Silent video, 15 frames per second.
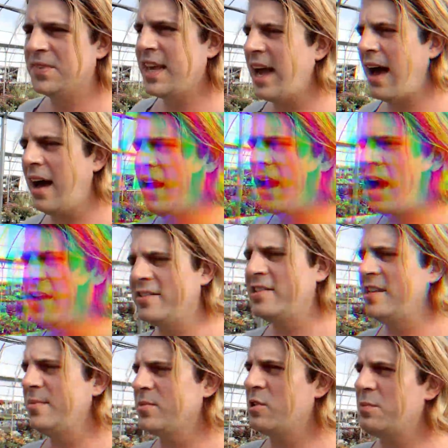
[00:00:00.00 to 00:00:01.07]
Yeah, it
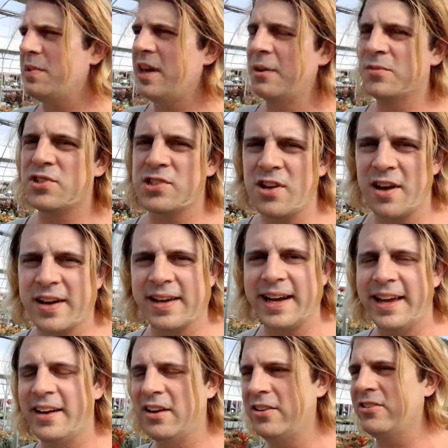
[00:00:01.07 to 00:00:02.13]
seems to be I'm stuck at
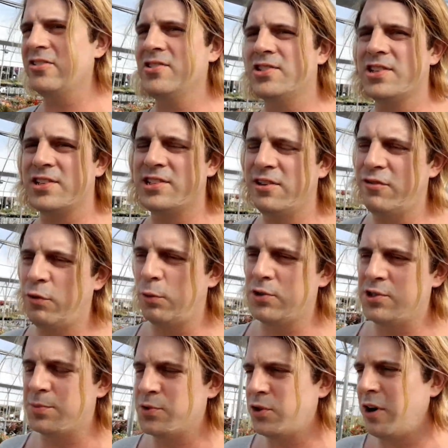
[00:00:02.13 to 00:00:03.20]
864
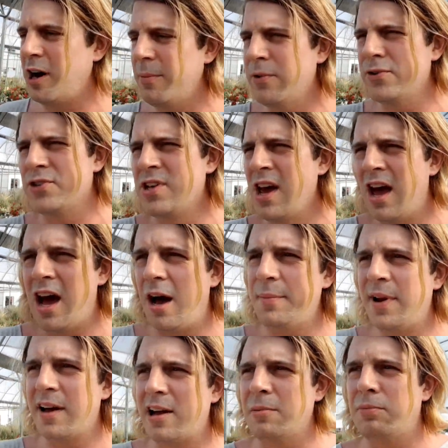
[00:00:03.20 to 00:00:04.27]
subscribers.
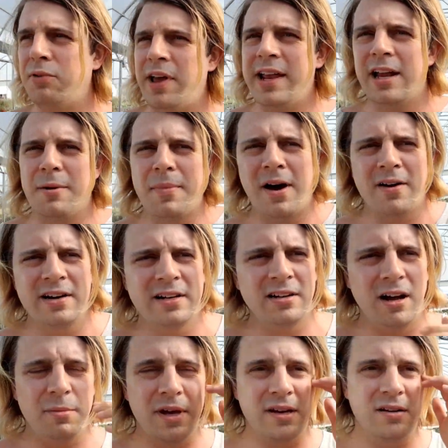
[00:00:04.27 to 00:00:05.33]
I'm not complaining about it.
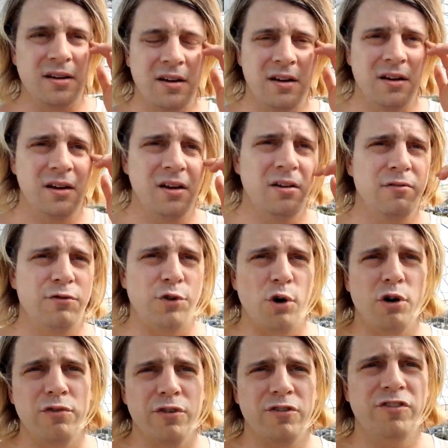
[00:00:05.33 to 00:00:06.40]
I mean, for
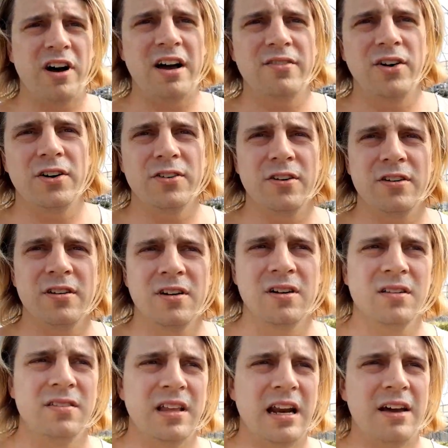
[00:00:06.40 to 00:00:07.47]
over 500
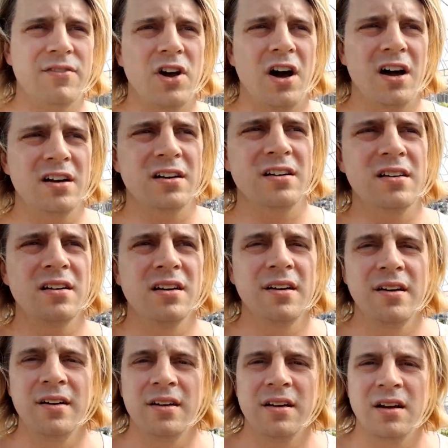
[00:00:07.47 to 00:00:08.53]
that I've gotten,
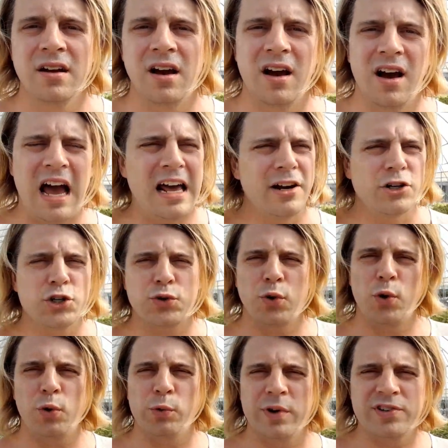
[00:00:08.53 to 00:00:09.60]
I had a
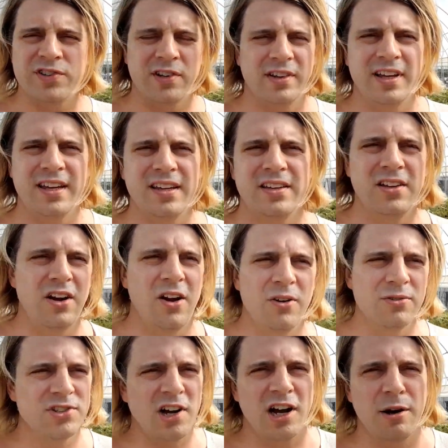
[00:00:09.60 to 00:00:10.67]
troll recently, you
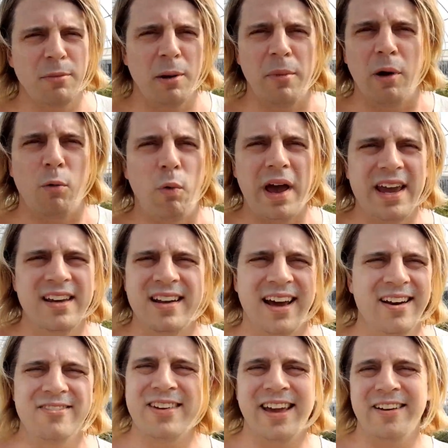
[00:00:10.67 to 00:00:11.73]
know, talking about my weight.
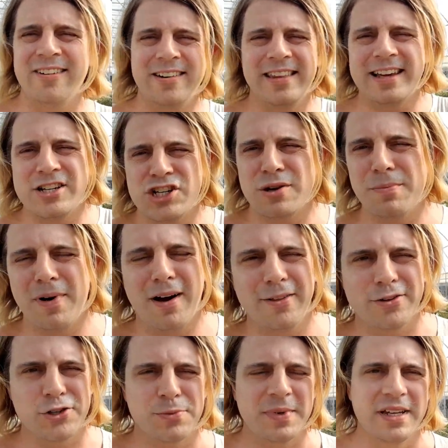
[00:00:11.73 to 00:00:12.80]
I don't care. None of that shit
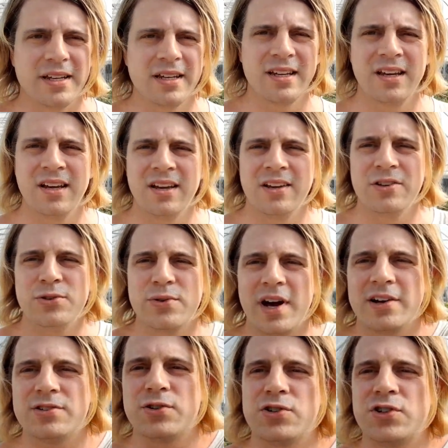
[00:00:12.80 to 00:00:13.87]
bothers me. You
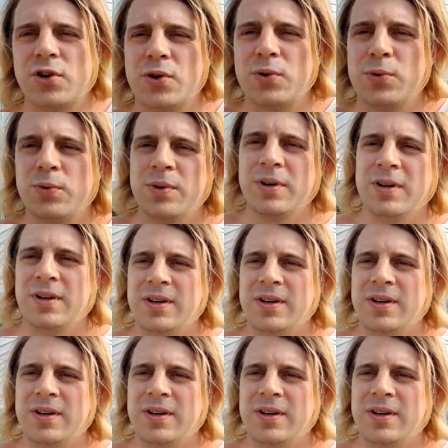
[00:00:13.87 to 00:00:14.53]
guys are so